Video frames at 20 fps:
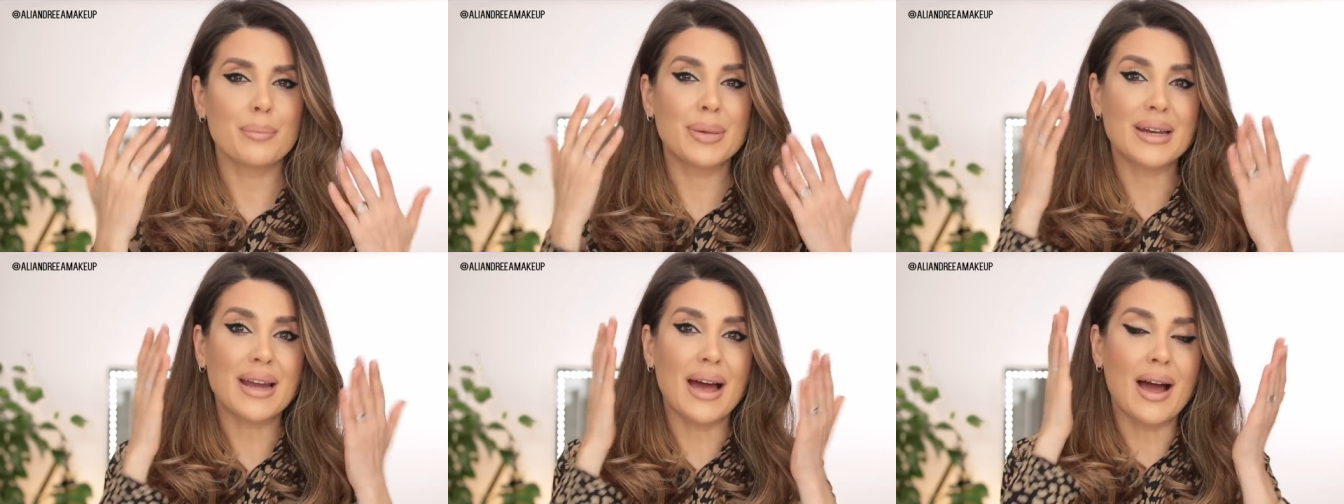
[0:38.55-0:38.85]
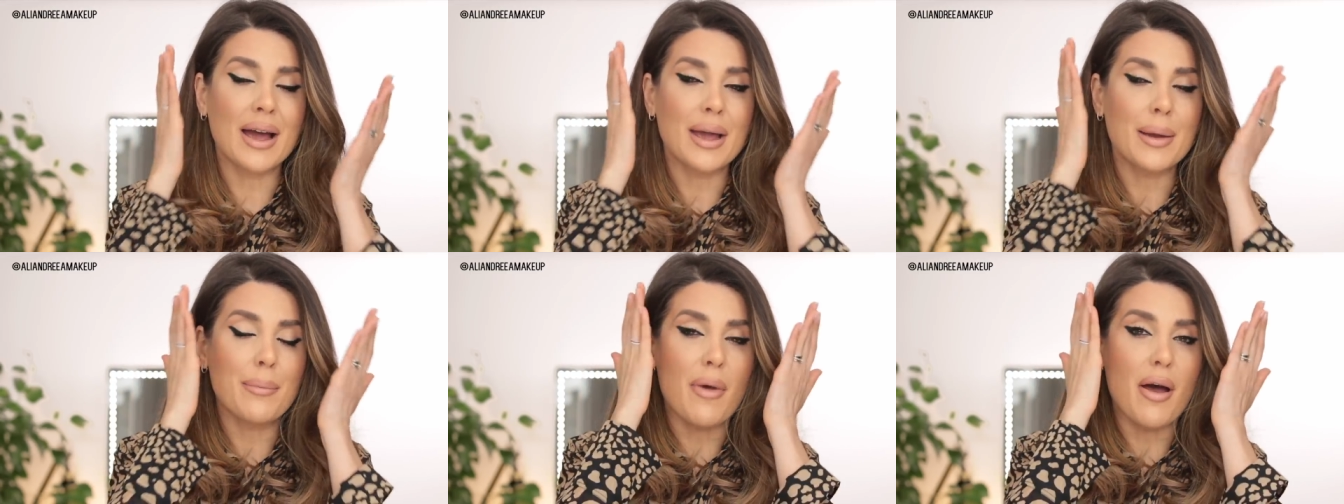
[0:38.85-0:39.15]
but
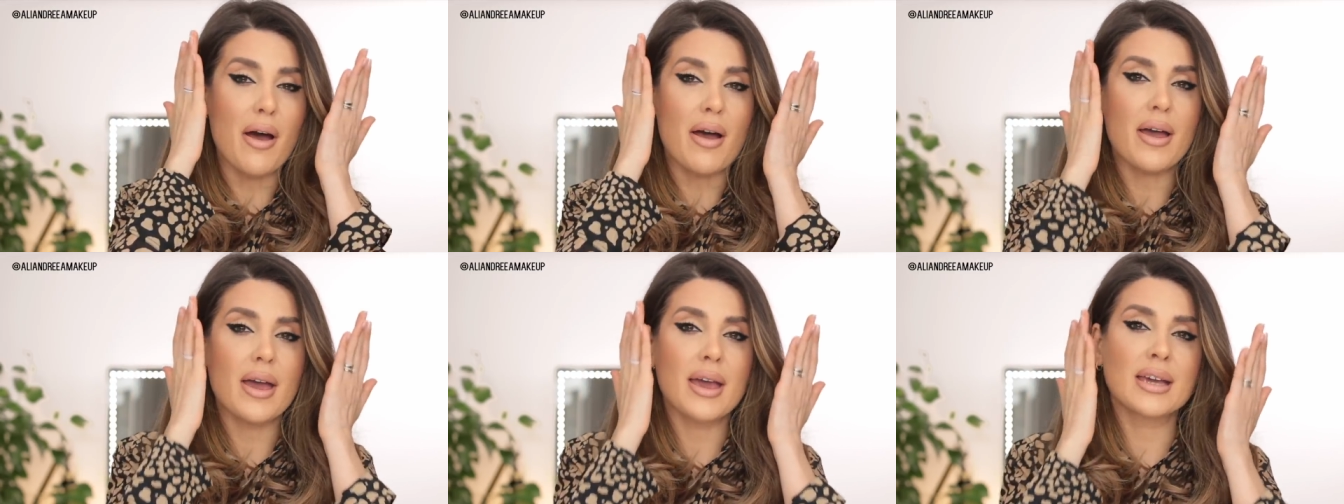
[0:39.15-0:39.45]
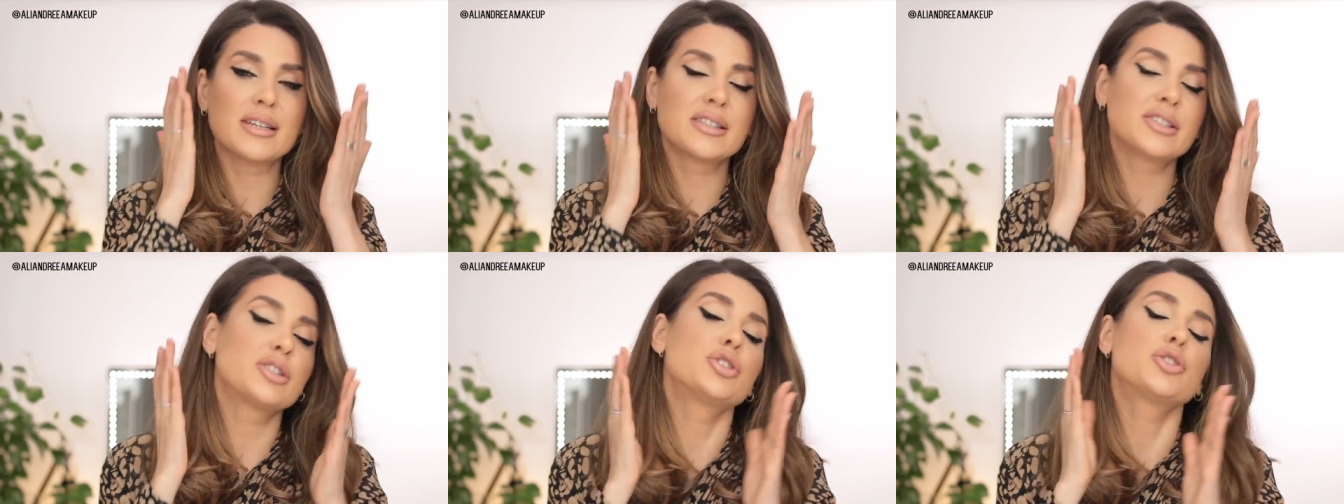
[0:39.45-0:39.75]
I'm
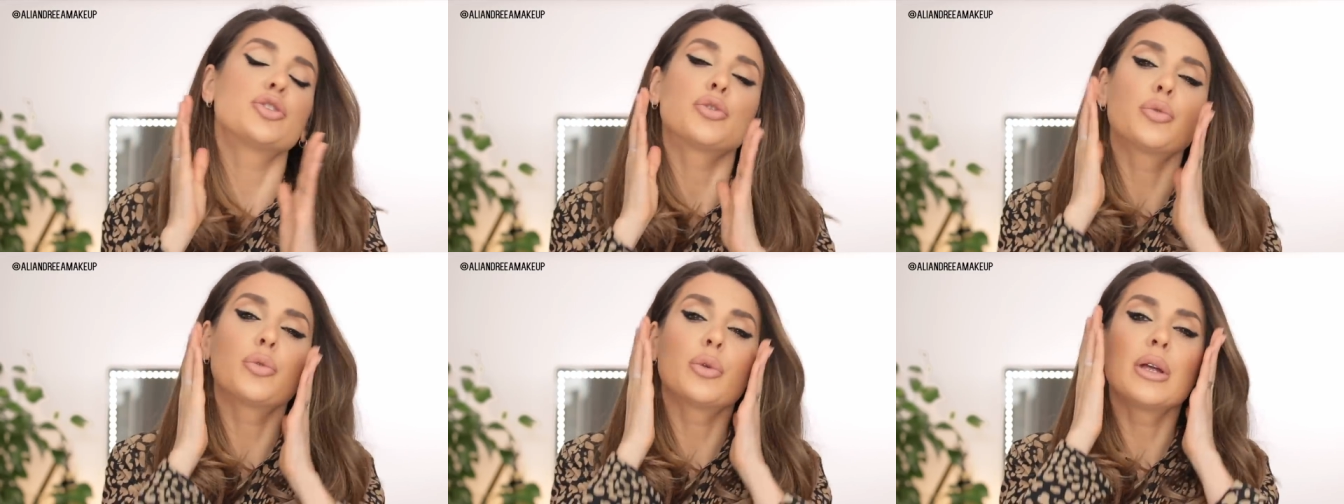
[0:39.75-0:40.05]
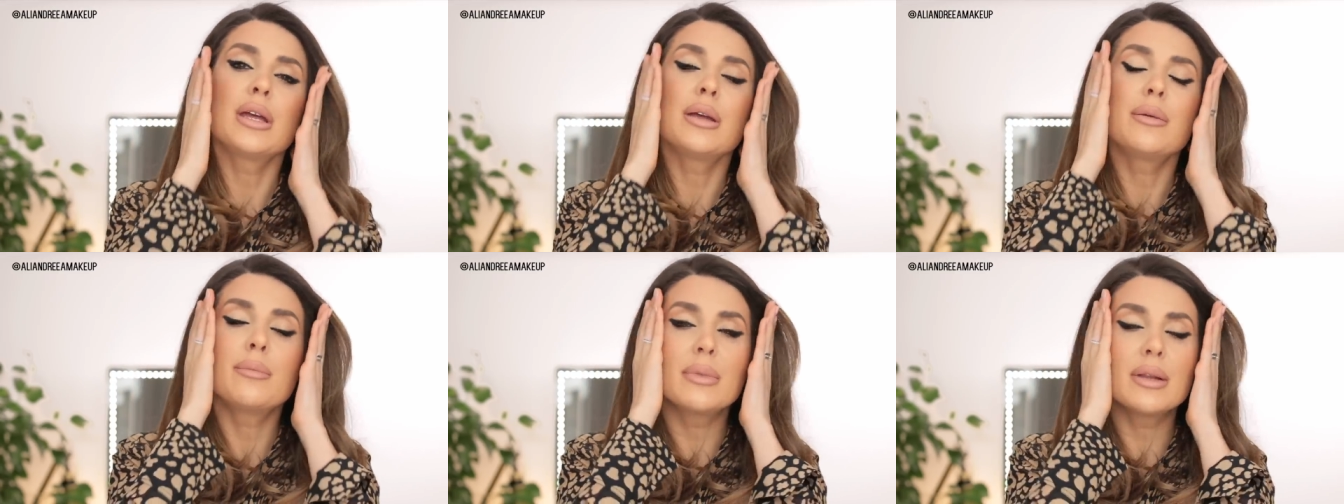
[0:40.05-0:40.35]

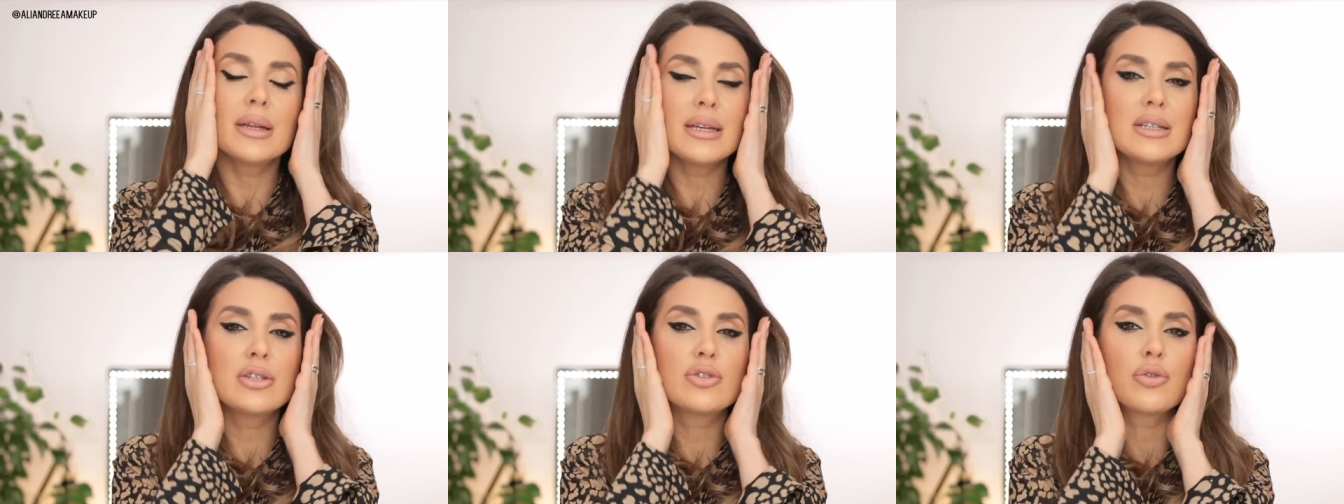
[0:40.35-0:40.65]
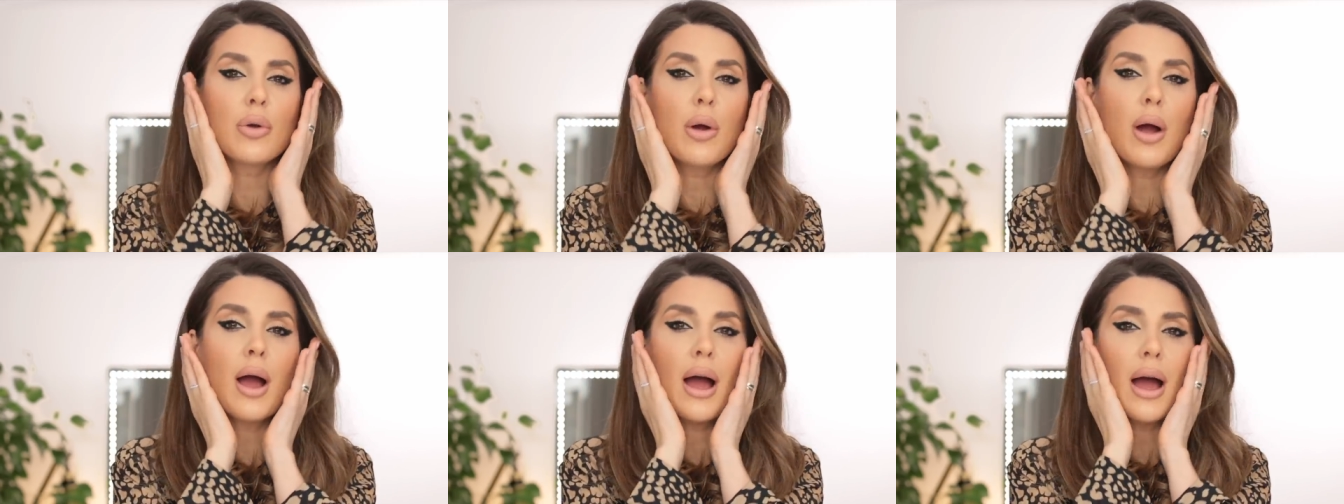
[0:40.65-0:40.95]
extremely
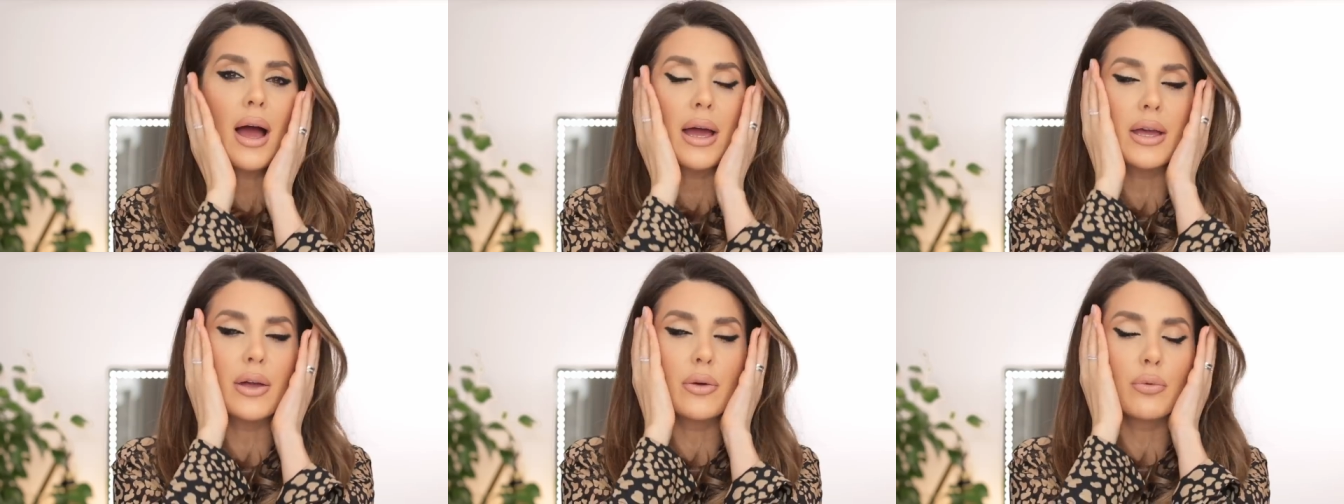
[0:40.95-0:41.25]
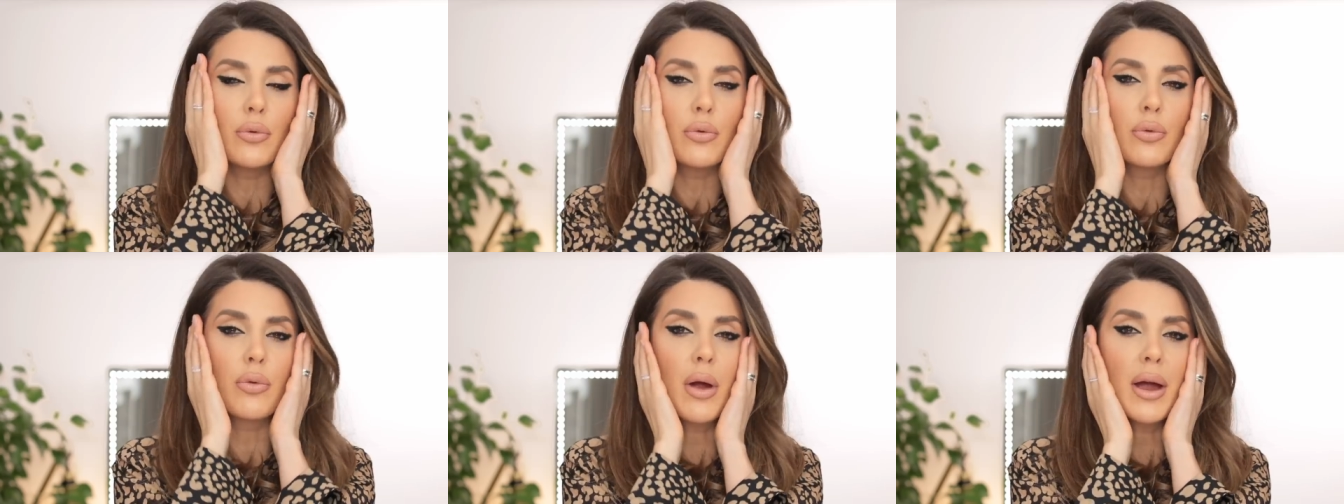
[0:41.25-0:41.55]
dry
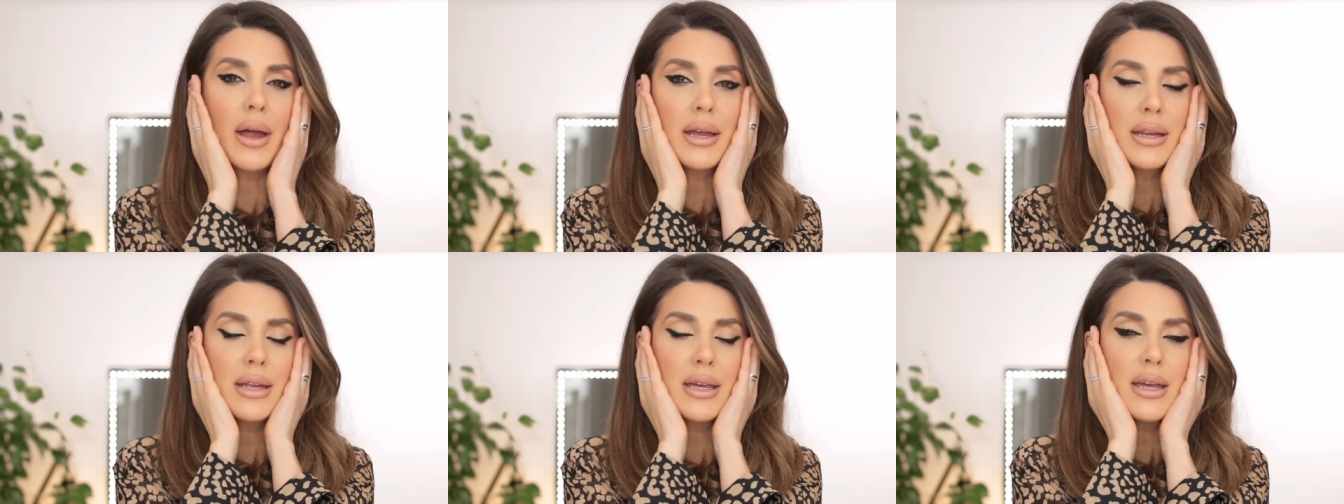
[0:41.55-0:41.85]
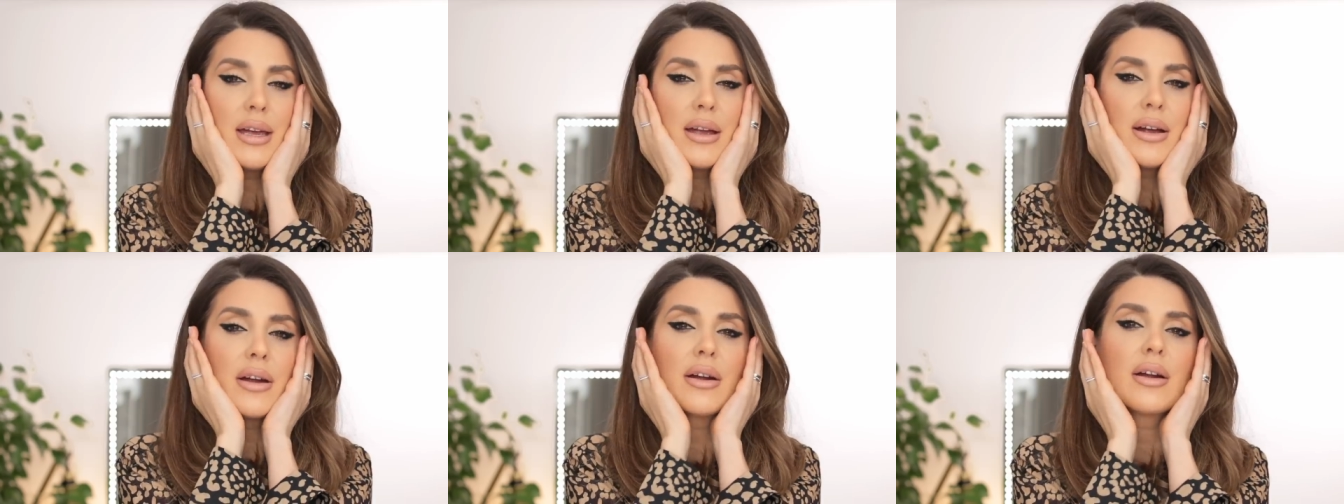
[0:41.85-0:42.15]
right
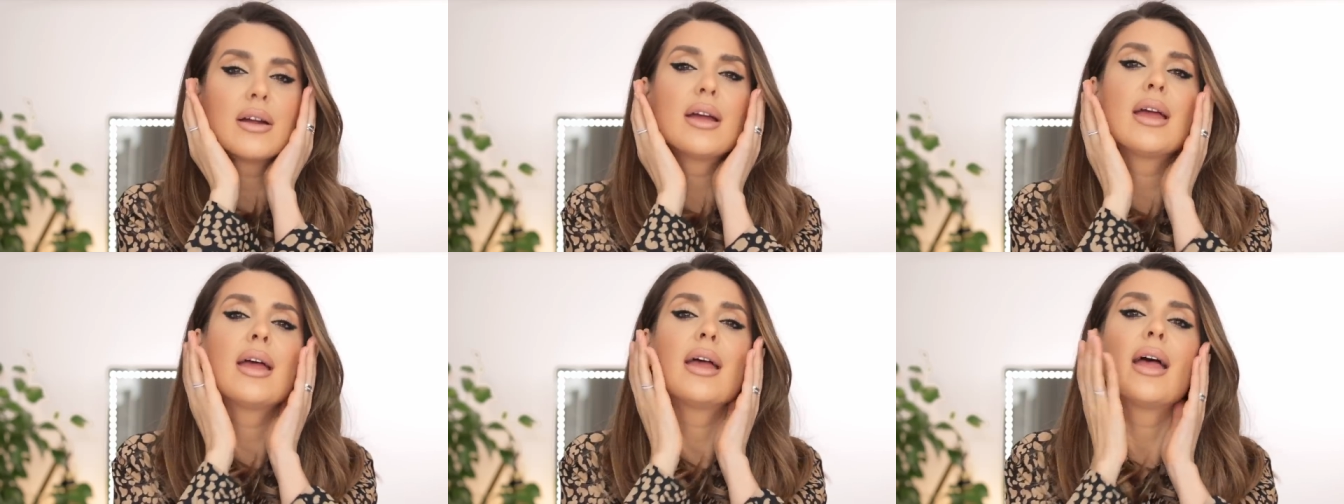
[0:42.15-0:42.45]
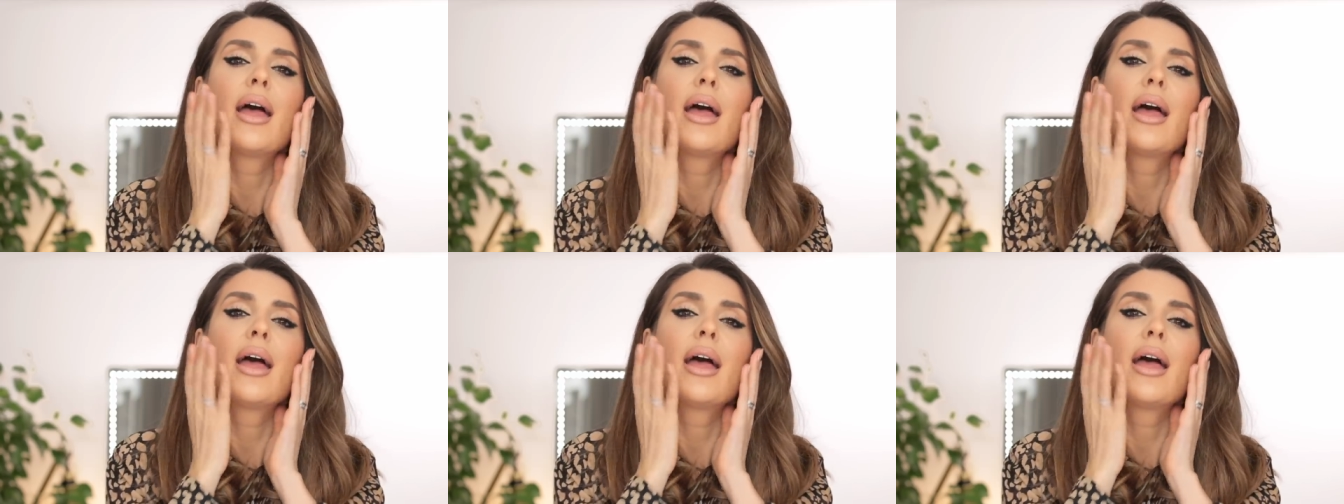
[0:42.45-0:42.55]
here